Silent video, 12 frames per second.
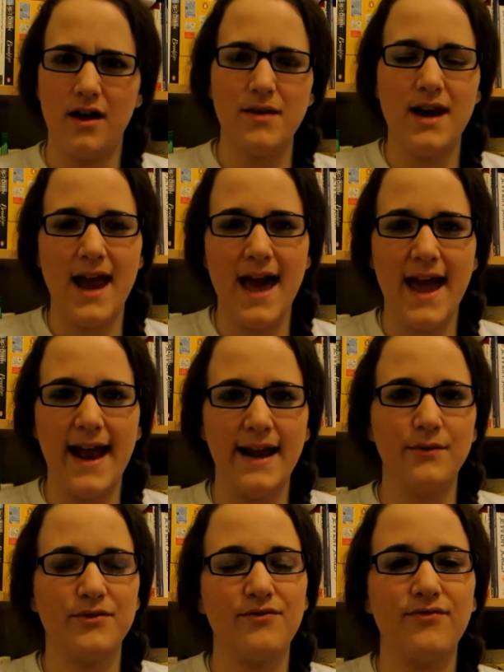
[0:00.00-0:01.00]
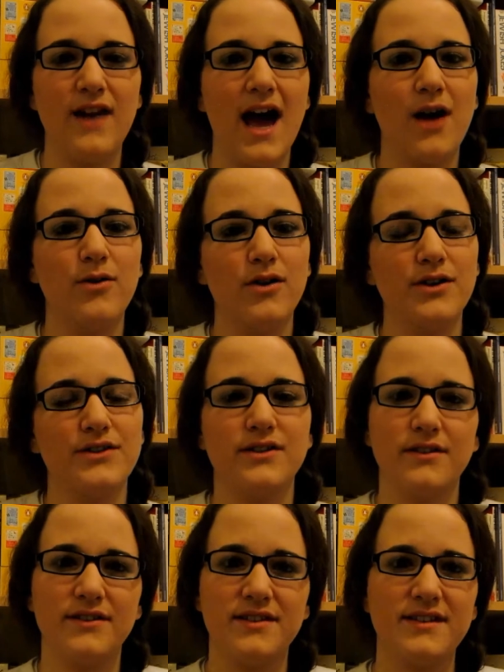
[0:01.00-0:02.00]
lane with flowers
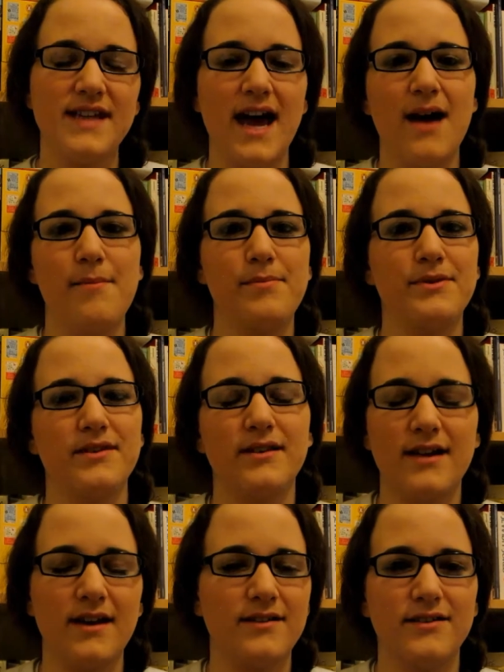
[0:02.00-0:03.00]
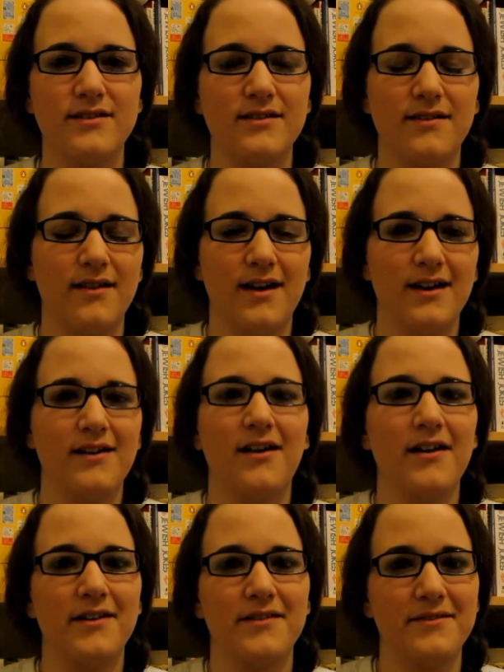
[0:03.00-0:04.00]
and steps and just I
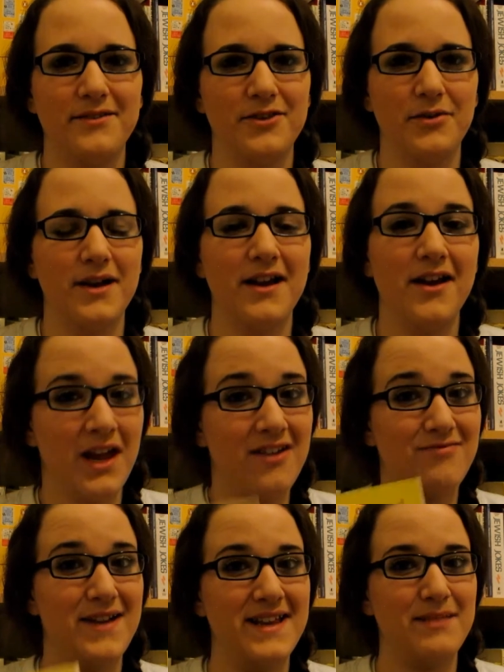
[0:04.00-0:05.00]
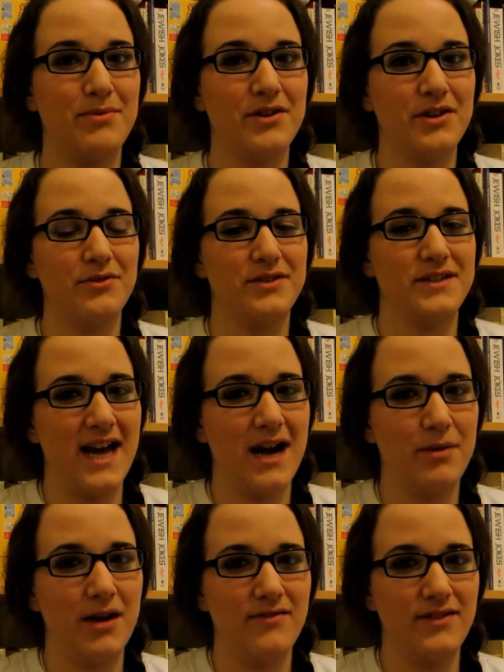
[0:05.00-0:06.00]
can't do it. Read the book, you'll see
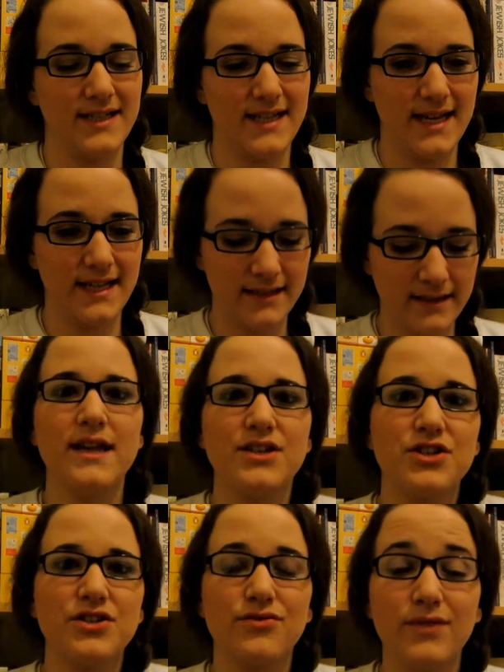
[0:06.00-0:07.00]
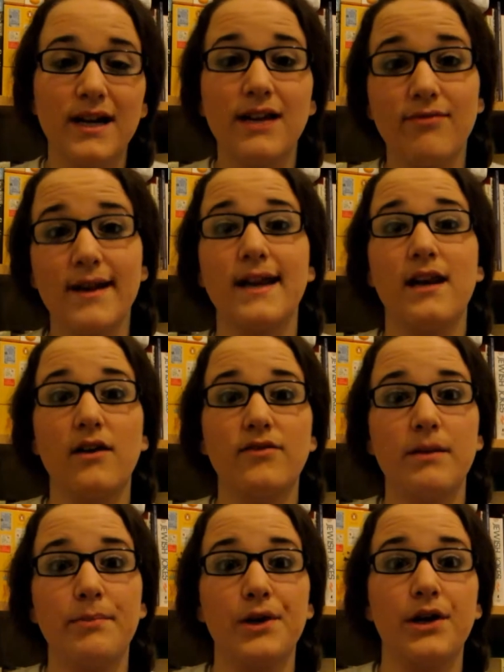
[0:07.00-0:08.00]
how perfect it is. It's just a really, really
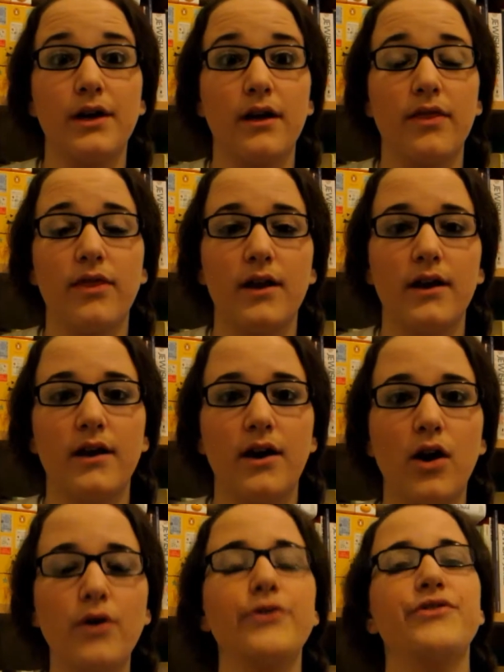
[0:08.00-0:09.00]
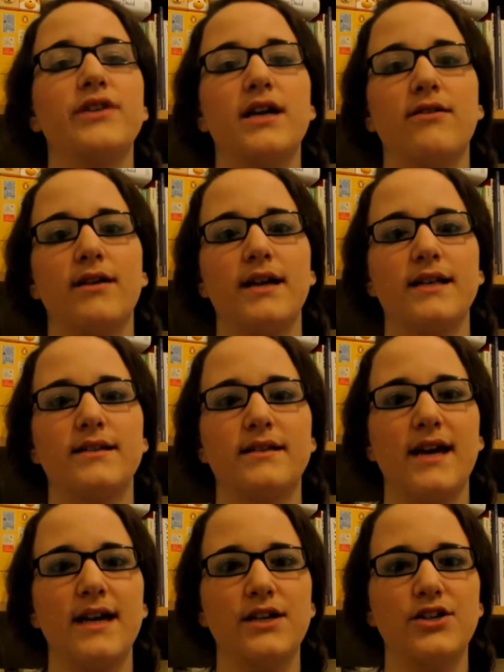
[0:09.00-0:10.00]
lovely book. The whole series
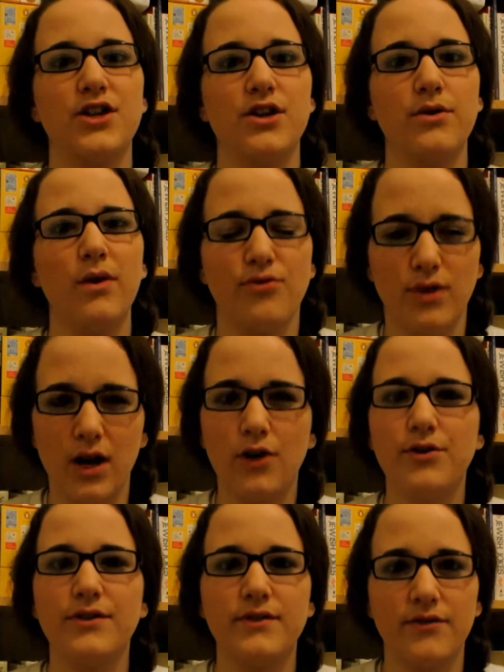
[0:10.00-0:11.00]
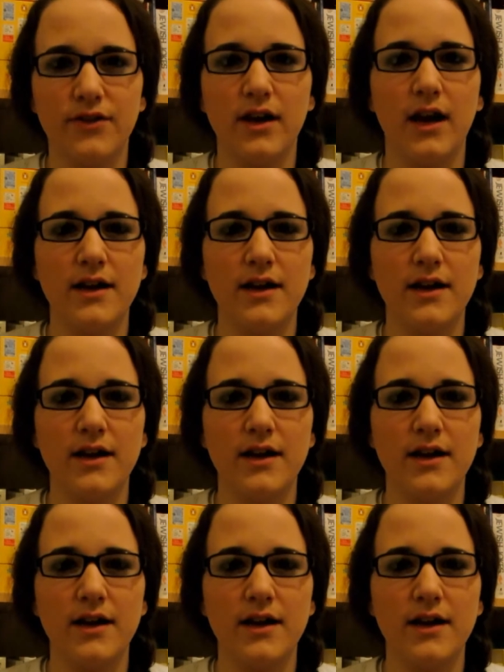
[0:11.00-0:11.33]
takes you through a load of different